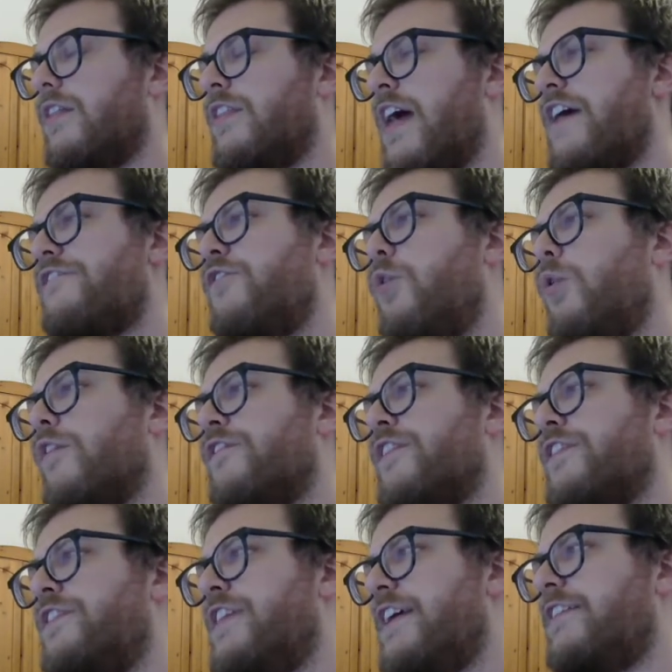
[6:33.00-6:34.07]
Therefore, for
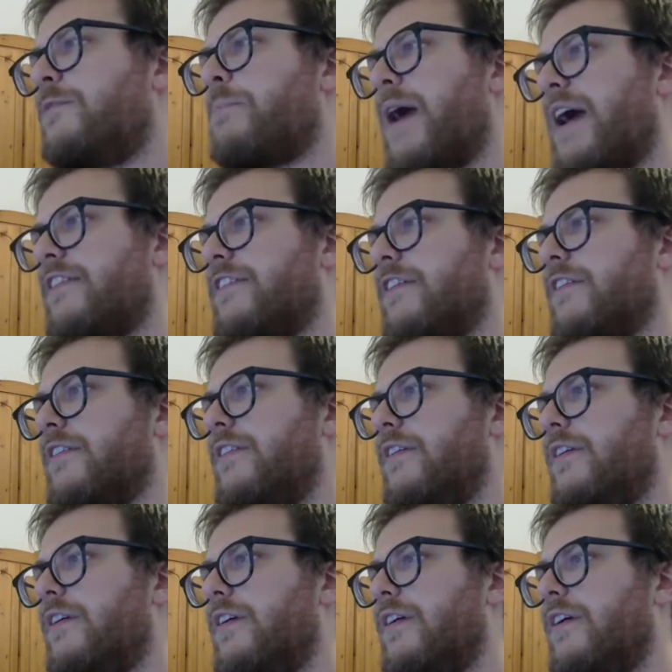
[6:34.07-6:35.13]
this pattern,
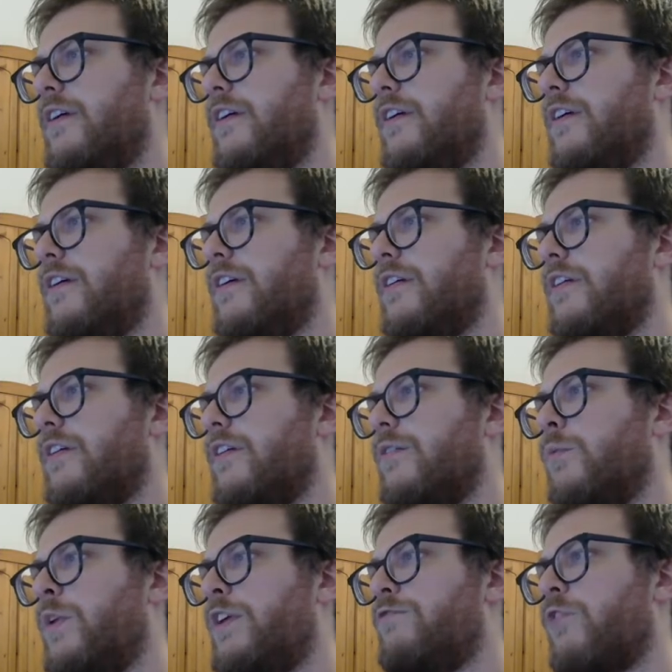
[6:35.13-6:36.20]

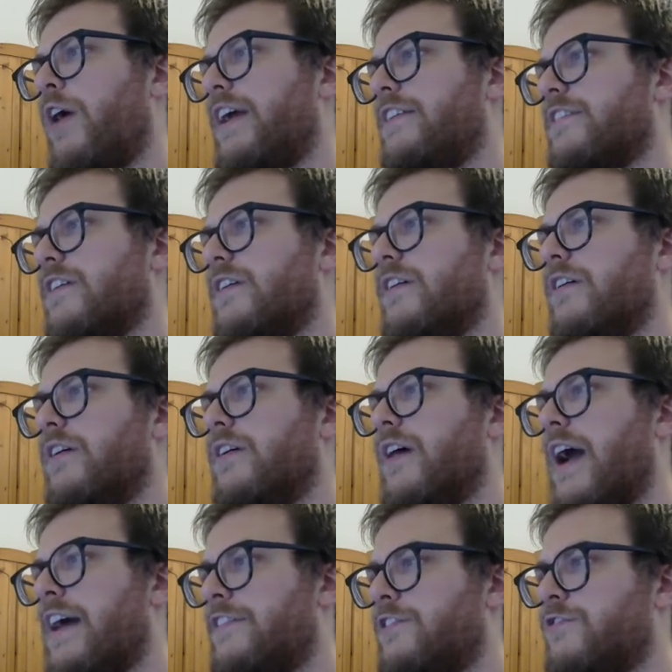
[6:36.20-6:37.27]
we write
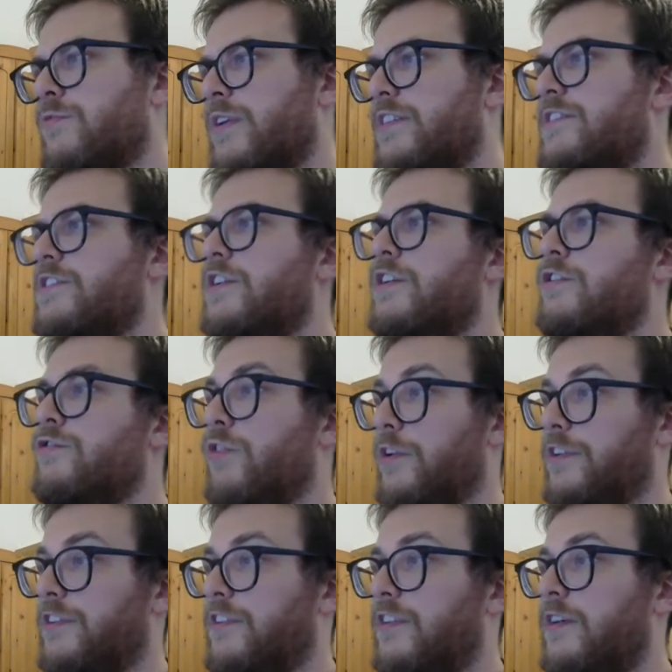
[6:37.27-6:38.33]
asterisk
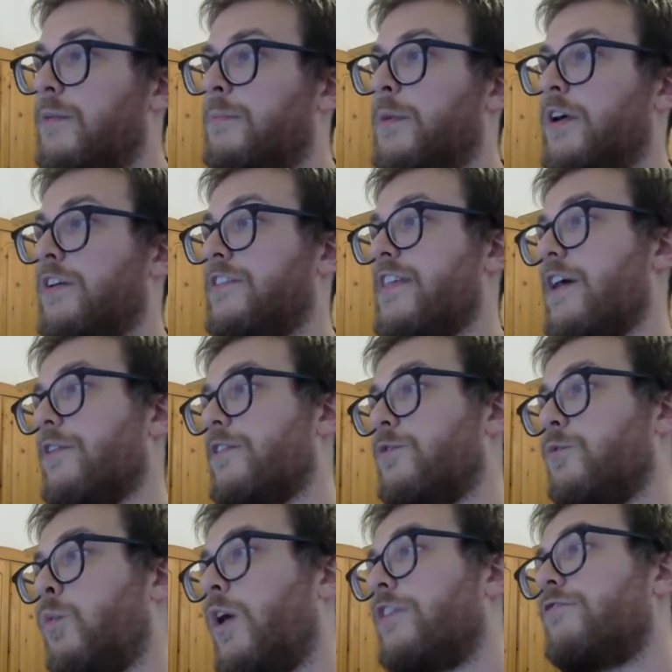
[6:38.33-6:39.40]
cross, because there
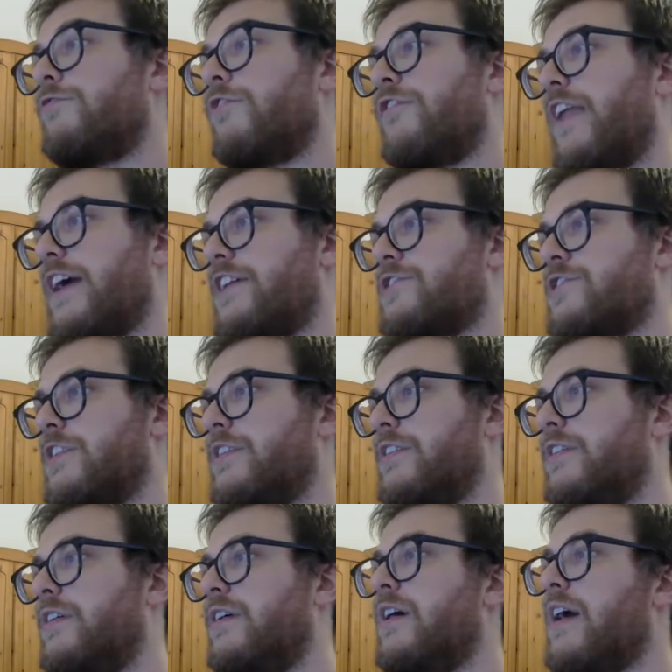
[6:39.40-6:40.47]
is 1
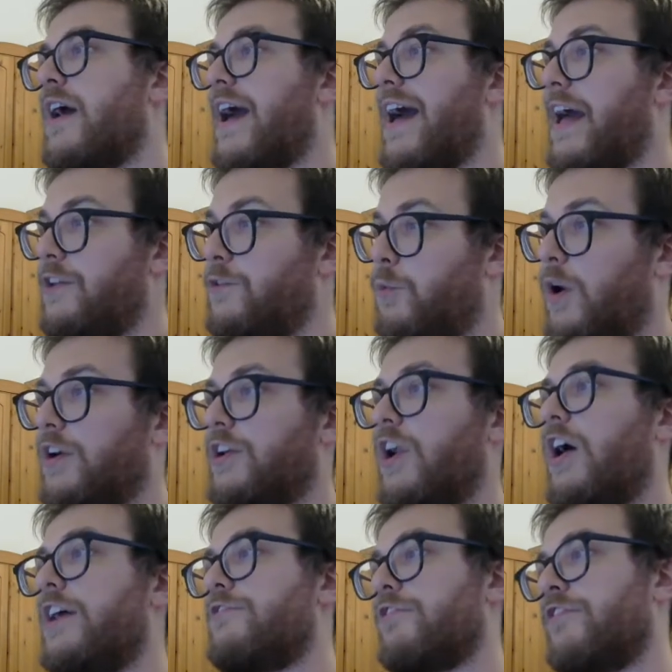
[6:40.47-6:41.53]
reflection and 1
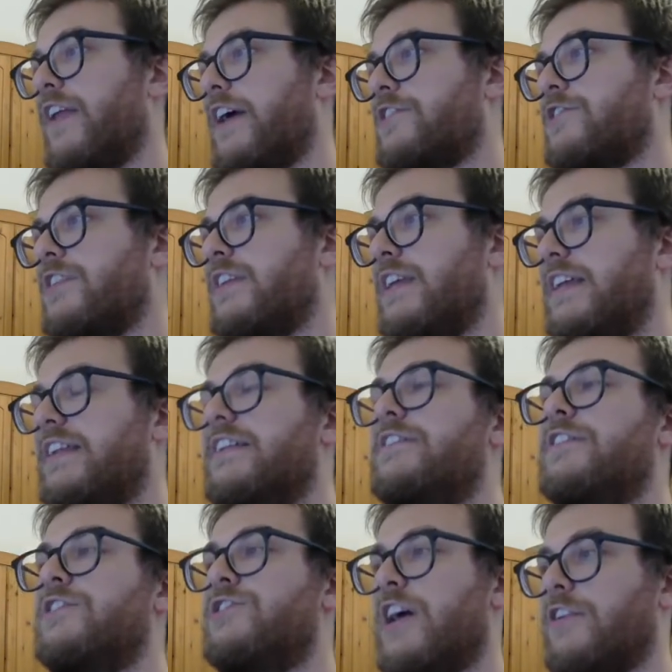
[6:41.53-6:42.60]
glide reflection needed
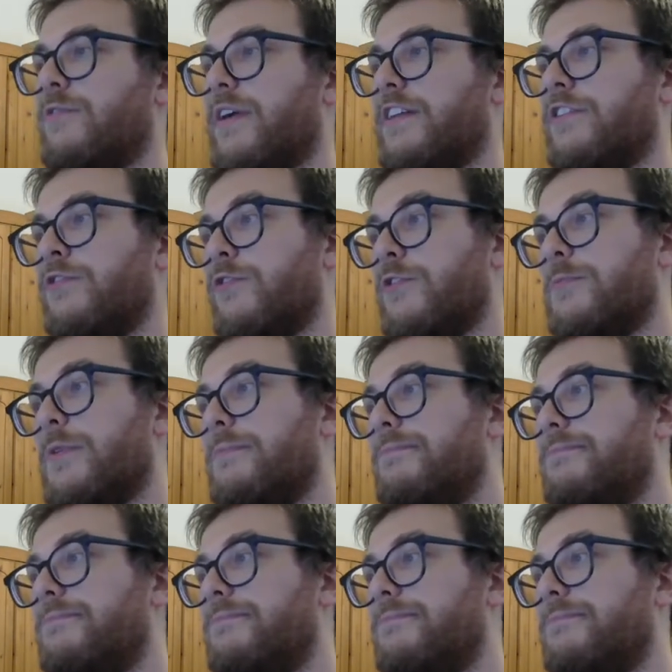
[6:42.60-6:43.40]
to generate the group.